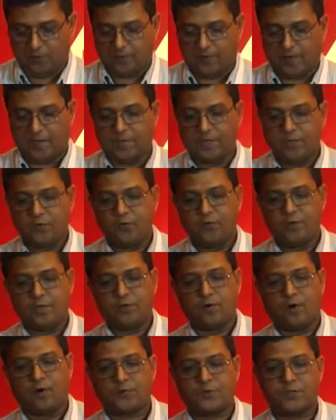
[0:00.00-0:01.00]
an
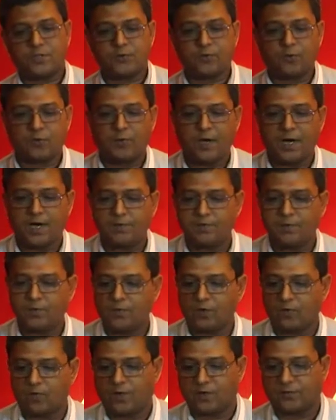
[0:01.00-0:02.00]
innovative option for
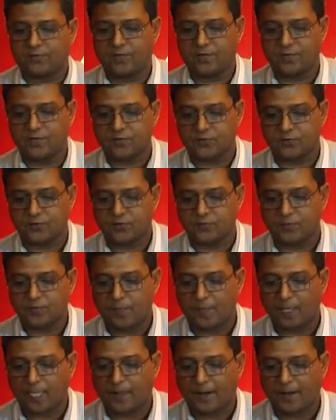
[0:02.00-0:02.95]
management of arthritis.